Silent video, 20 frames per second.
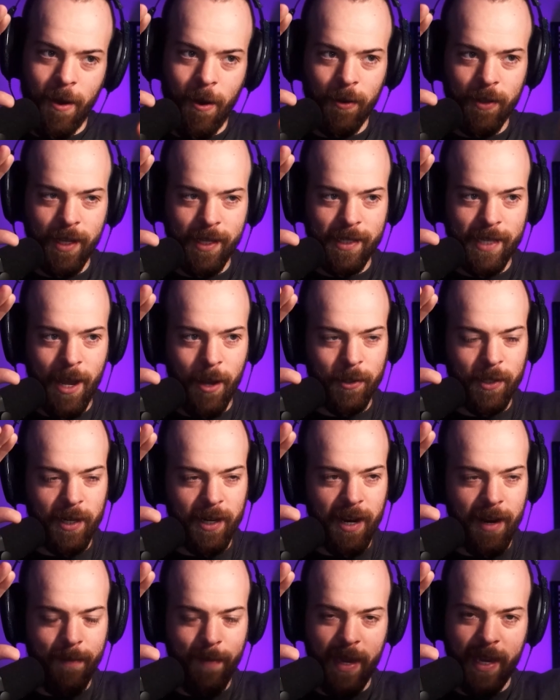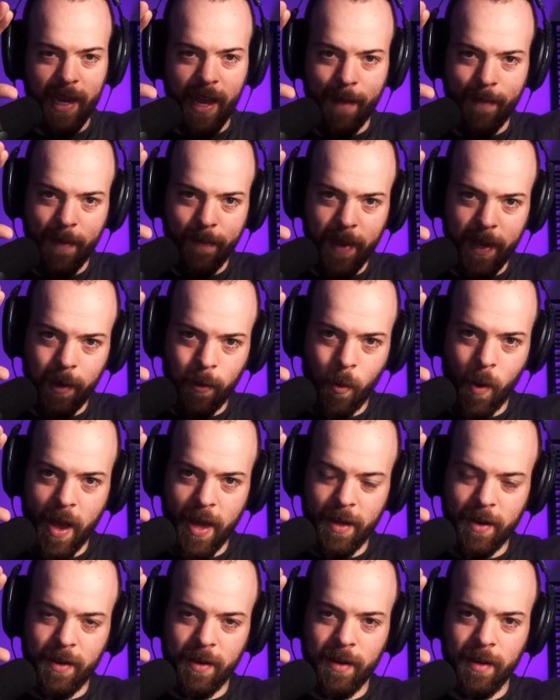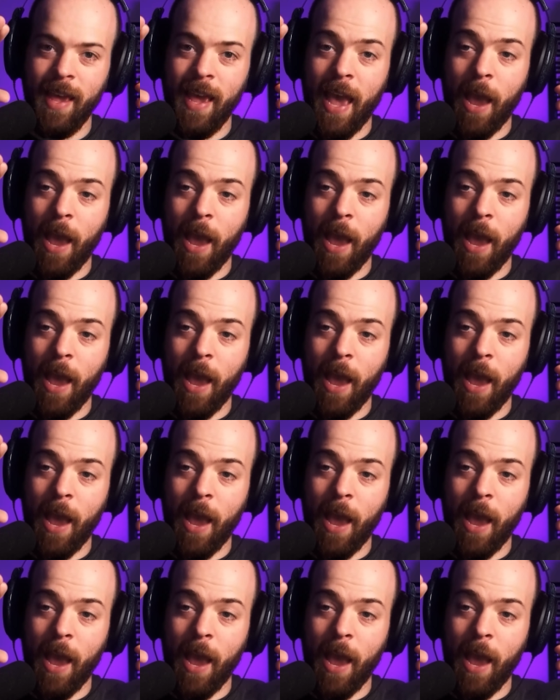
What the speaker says: all the sounds are going to become a bit quieter.